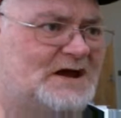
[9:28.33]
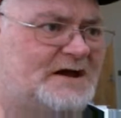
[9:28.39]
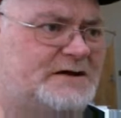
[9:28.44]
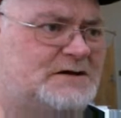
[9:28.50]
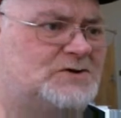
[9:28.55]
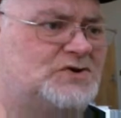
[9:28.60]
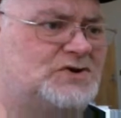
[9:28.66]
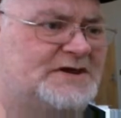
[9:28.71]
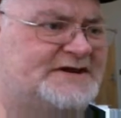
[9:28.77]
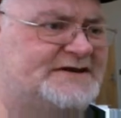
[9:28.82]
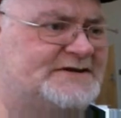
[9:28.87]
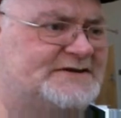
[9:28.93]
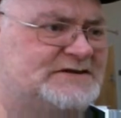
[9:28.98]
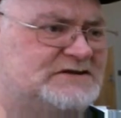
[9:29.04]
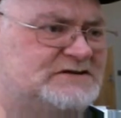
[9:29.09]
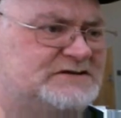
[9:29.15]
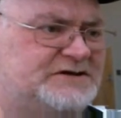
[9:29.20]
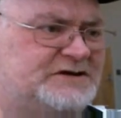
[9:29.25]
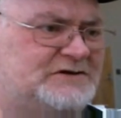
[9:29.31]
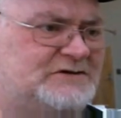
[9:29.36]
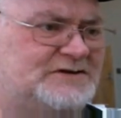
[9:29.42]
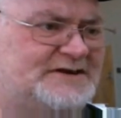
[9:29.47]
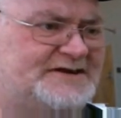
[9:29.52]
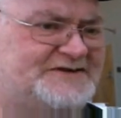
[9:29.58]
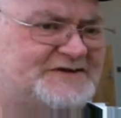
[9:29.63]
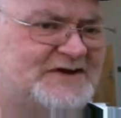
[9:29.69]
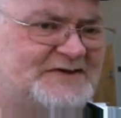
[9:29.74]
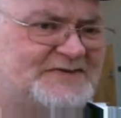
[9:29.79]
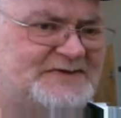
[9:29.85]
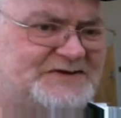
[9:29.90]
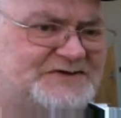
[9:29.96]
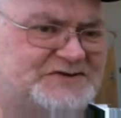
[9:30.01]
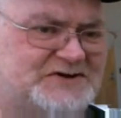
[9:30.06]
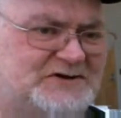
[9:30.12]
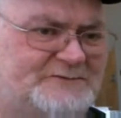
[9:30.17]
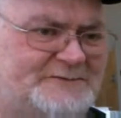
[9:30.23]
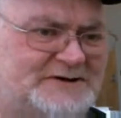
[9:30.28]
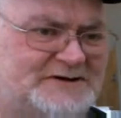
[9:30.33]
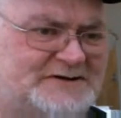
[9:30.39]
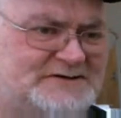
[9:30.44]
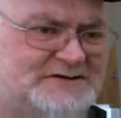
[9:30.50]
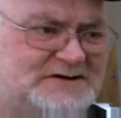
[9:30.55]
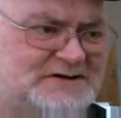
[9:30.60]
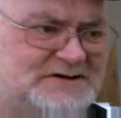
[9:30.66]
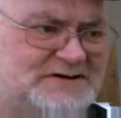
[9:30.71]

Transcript: I go, let's get this going.